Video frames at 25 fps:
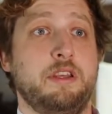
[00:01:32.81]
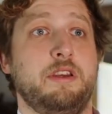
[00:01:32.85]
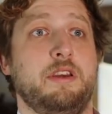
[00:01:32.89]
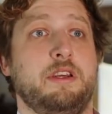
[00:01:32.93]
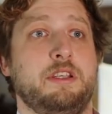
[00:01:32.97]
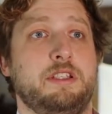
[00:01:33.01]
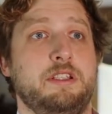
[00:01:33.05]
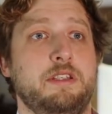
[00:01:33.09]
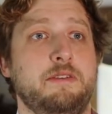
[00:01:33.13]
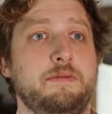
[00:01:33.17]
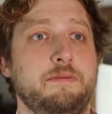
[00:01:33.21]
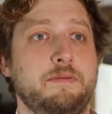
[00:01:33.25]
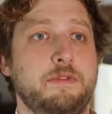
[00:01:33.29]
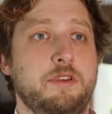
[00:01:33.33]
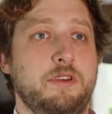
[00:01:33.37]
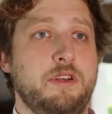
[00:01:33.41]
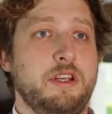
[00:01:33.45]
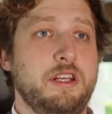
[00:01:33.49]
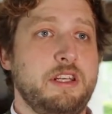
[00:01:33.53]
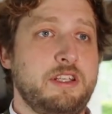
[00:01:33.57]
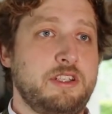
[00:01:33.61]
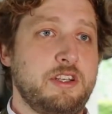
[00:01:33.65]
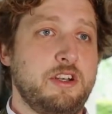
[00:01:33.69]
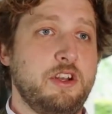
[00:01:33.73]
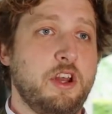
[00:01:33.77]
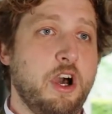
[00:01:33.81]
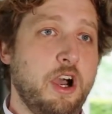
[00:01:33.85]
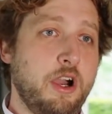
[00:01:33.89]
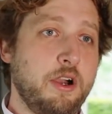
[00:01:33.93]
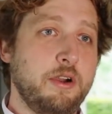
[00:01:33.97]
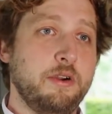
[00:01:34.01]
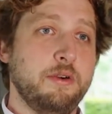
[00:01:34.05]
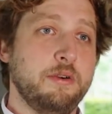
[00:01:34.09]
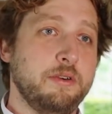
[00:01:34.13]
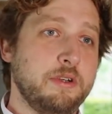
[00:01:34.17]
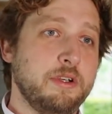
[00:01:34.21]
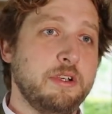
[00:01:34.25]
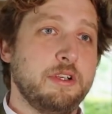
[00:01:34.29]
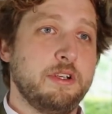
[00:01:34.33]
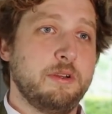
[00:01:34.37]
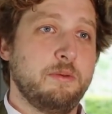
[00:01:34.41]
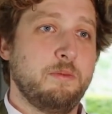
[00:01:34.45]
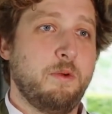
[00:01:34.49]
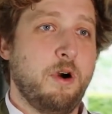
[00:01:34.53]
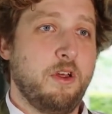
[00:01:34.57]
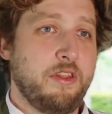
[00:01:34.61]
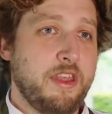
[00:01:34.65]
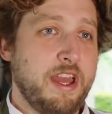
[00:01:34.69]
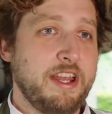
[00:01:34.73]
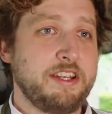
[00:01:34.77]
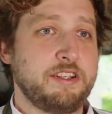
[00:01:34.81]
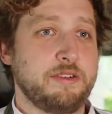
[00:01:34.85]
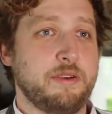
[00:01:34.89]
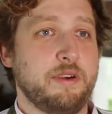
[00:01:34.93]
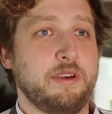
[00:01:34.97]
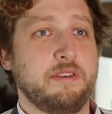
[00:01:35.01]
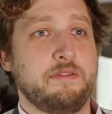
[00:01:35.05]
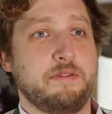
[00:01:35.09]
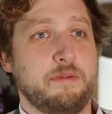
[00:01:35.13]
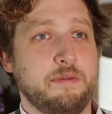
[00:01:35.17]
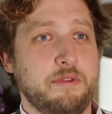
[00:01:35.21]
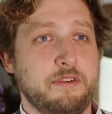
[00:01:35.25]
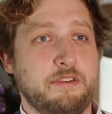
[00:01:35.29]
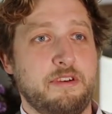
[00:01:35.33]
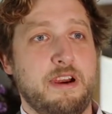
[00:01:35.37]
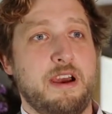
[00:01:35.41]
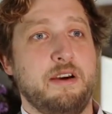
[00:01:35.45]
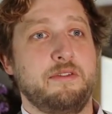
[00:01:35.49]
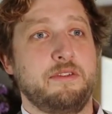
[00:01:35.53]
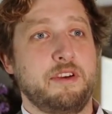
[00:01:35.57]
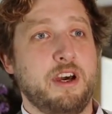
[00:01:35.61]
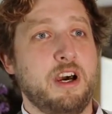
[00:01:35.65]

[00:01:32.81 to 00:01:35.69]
You need to know what they're doing from the ground